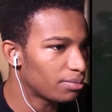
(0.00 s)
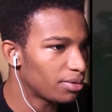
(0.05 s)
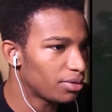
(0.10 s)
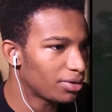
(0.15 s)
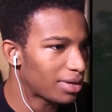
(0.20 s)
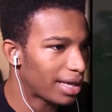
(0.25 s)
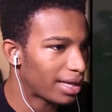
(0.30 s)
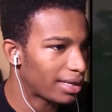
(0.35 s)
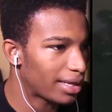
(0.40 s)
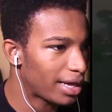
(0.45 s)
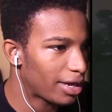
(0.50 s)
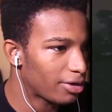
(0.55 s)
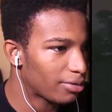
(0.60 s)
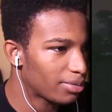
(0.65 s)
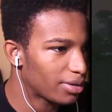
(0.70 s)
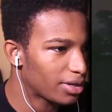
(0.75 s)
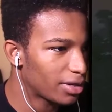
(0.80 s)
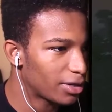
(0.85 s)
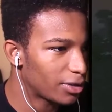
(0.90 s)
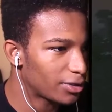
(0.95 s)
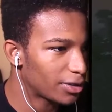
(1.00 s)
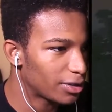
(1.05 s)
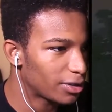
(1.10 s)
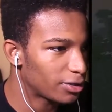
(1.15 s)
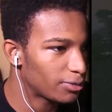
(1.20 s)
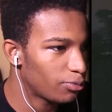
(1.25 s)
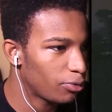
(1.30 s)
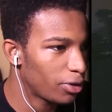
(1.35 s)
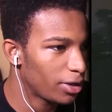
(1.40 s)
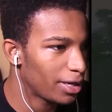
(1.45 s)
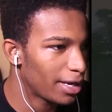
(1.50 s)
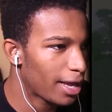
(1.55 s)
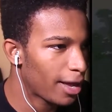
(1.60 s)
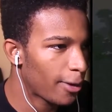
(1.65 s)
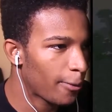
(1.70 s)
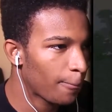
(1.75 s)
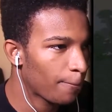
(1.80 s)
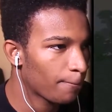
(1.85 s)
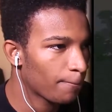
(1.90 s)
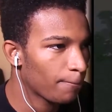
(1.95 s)
to build that ladder because at this point
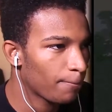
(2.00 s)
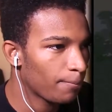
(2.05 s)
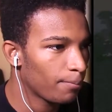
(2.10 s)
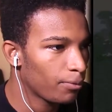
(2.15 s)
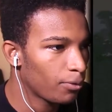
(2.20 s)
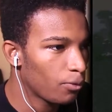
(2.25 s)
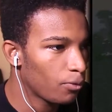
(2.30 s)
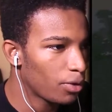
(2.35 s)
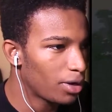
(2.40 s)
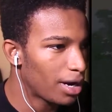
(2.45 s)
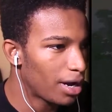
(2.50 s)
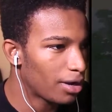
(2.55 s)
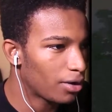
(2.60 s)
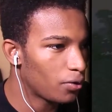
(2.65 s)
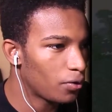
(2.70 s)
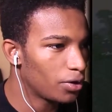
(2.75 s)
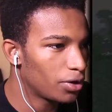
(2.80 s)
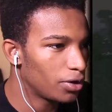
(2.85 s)
now, we're not